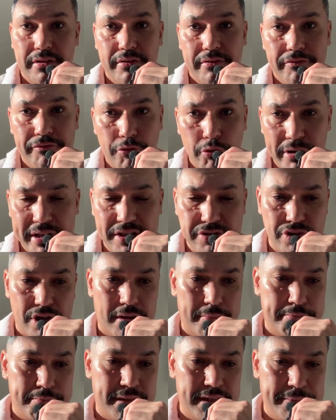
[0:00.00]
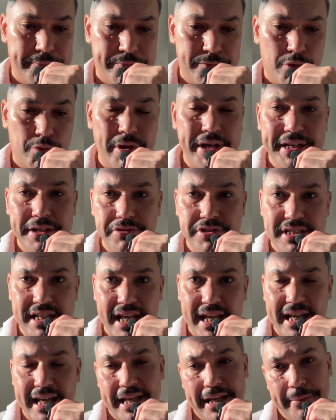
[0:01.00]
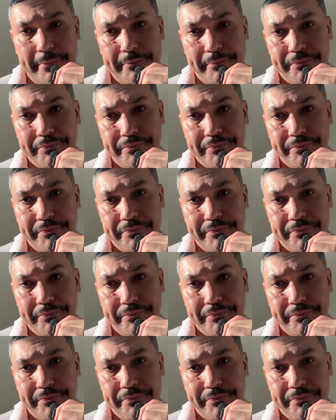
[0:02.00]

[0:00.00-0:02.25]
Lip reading: For example, when you say,